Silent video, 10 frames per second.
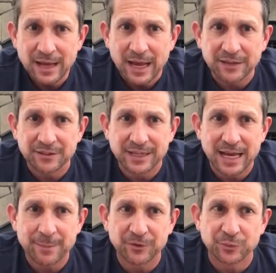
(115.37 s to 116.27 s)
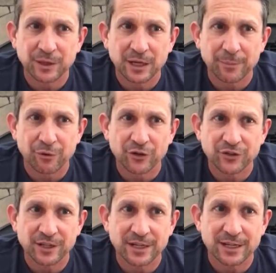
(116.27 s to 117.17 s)
As a campus, we're
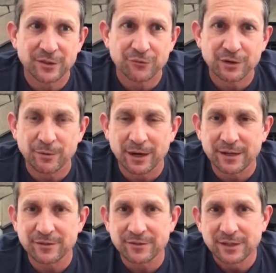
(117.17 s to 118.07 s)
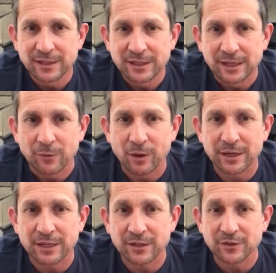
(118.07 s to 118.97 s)
approaching it in 3 ways. One
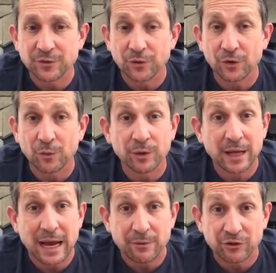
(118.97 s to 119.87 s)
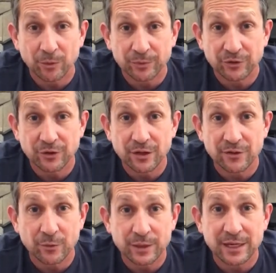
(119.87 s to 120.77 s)
is for what are outreach opportunities
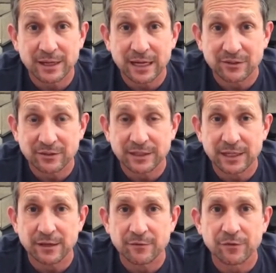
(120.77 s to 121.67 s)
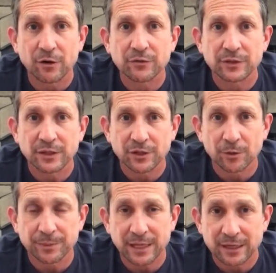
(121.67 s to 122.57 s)
that we can actually get involved in and help in our